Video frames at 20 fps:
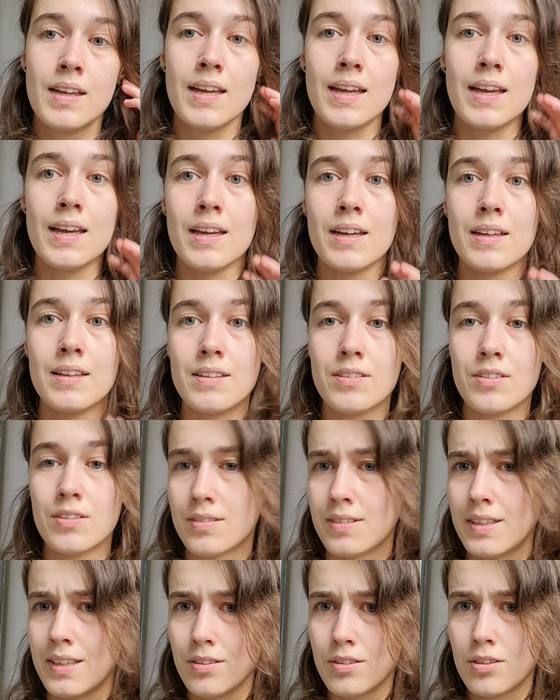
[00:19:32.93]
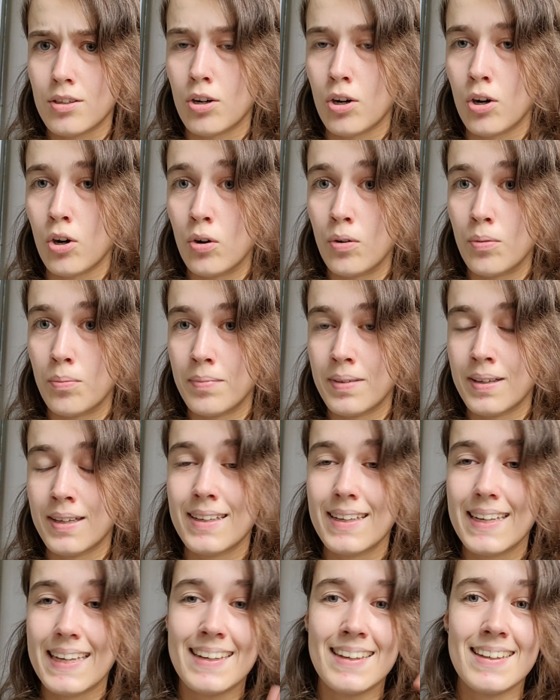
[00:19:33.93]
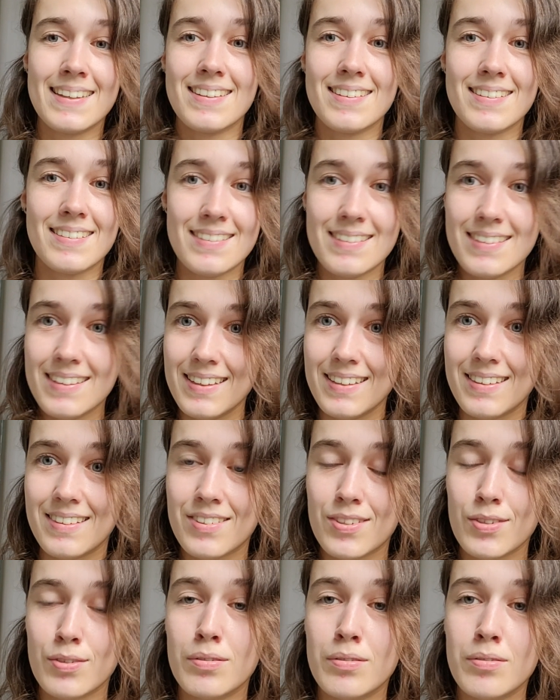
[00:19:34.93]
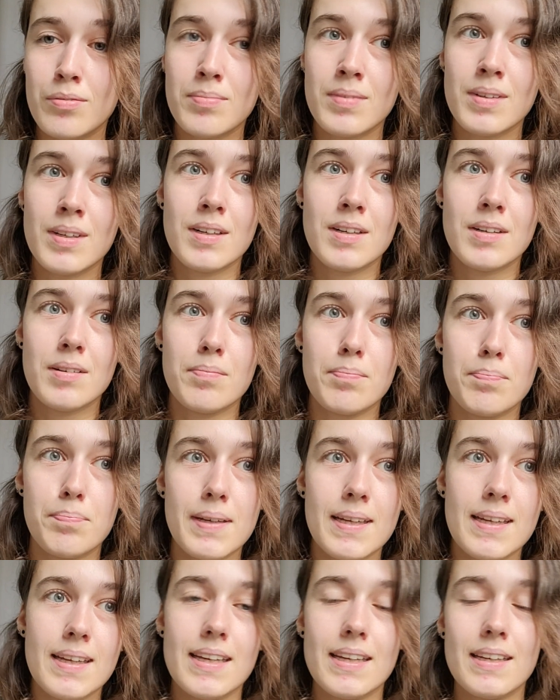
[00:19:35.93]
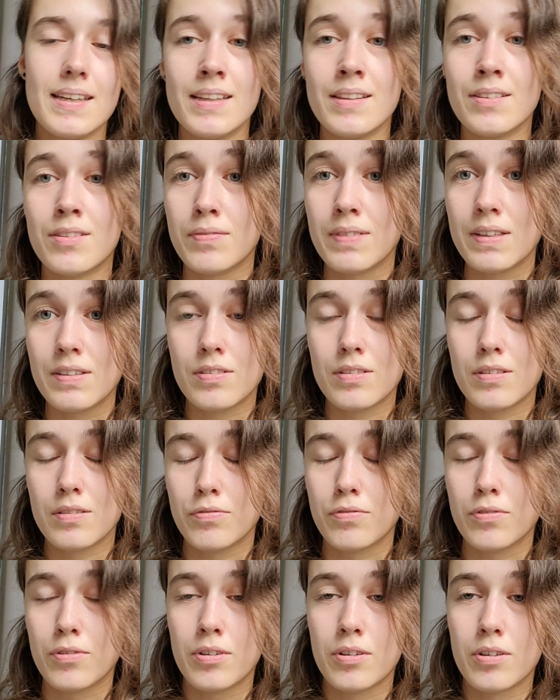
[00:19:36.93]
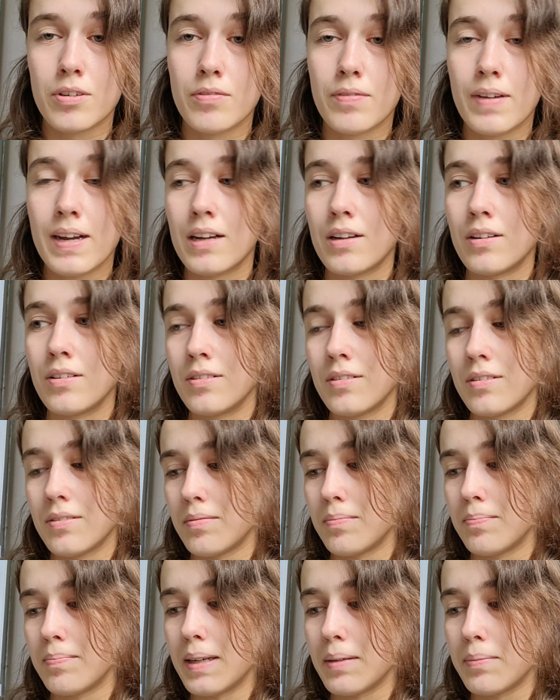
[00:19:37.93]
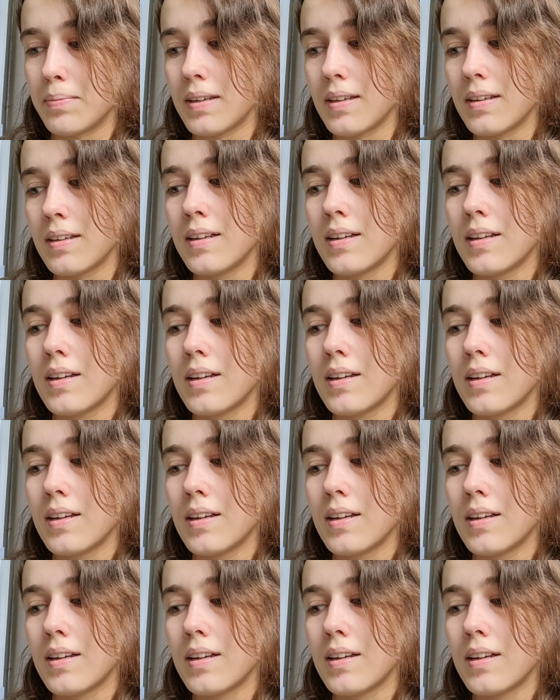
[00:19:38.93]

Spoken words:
And I just need to go home and I just need to be in intuition for a while, maybe.